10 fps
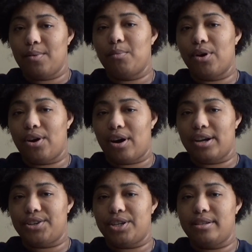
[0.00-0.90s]

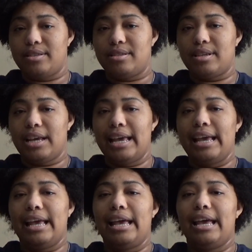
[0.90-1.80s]
precautions.
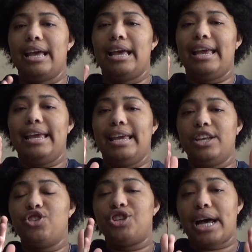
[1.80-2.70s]

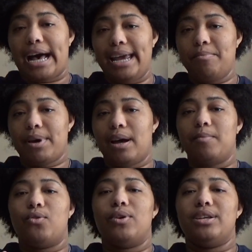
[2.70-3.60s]
Each type,
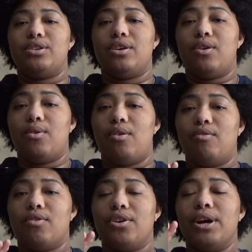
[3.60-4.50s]
I'm going to go
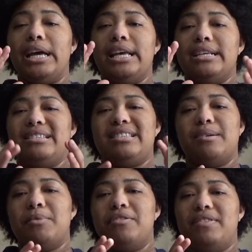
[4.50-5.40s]
over
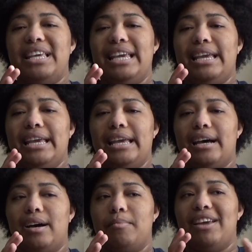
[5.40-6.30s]
some of the
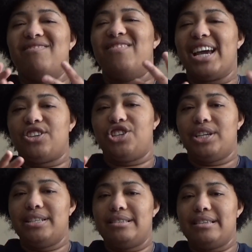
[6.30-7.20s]

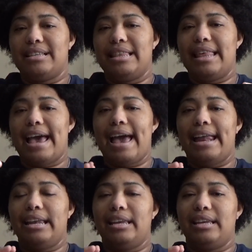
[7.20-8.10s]
infections that
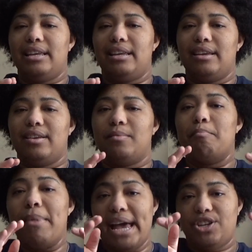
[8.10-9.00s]

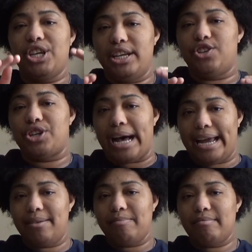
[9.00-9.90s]
match each type,